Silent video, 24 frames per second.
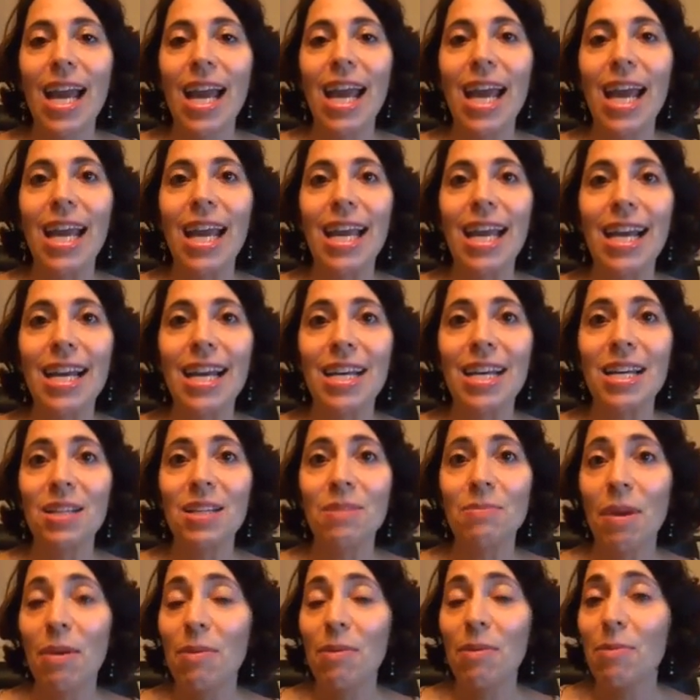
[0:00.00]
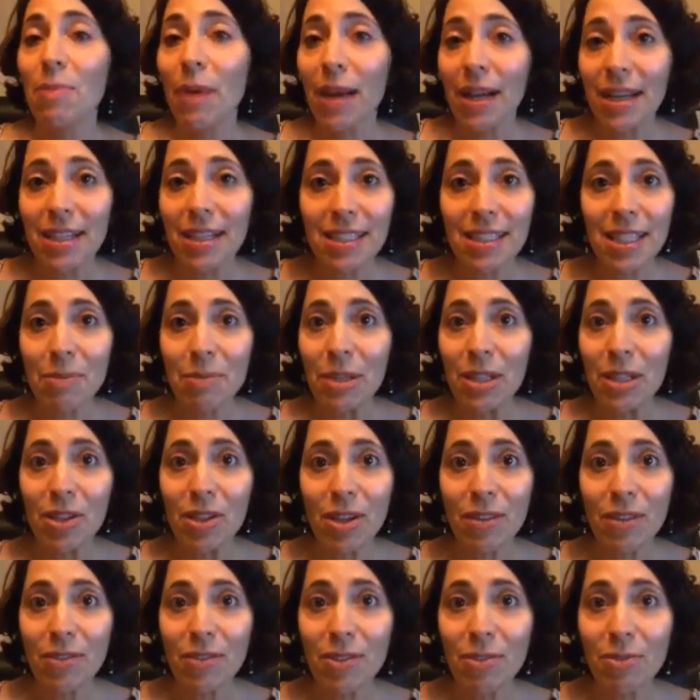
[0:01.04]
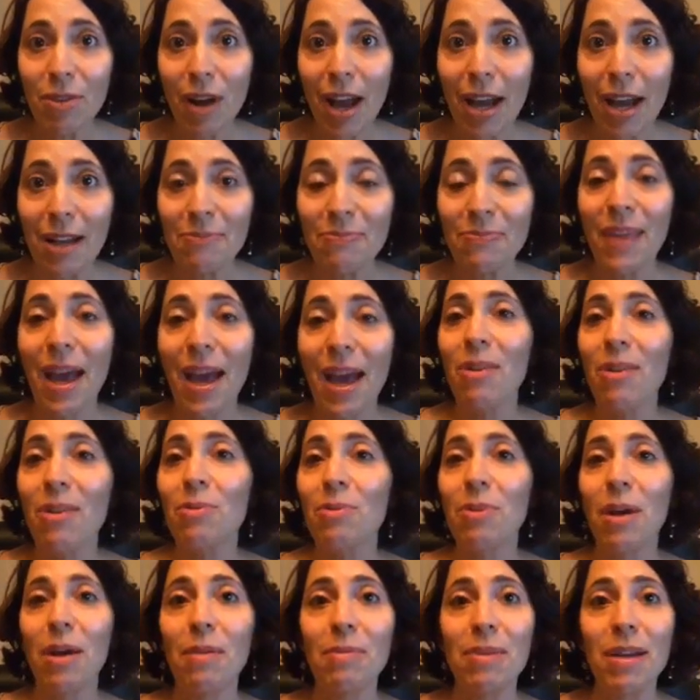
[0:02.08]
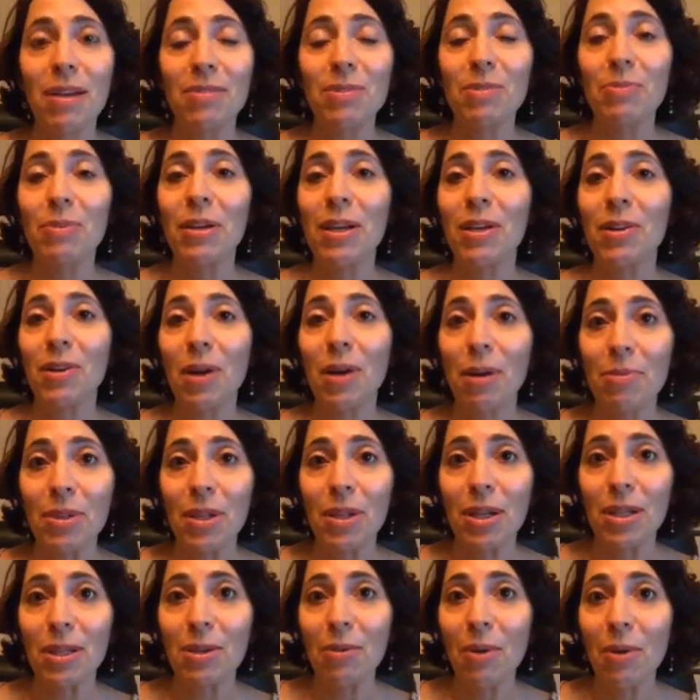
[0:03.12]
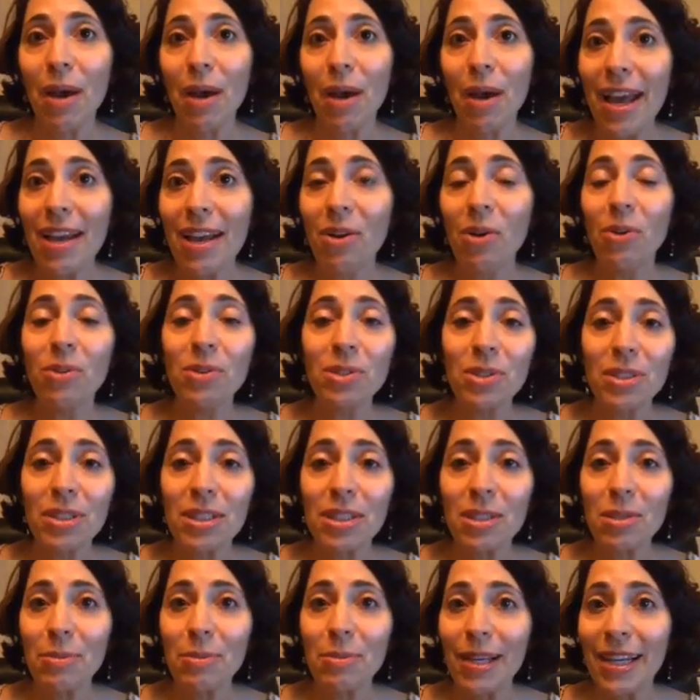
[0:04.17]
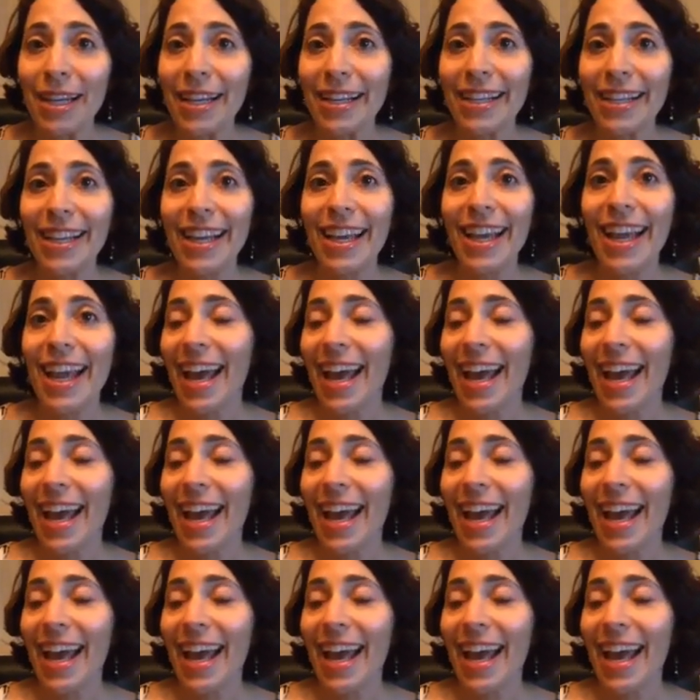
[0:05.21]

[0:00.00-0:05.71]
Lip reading: And baby Becca is going to be along for the ride. I will probably have to pick her up along the way, hold her a little bit,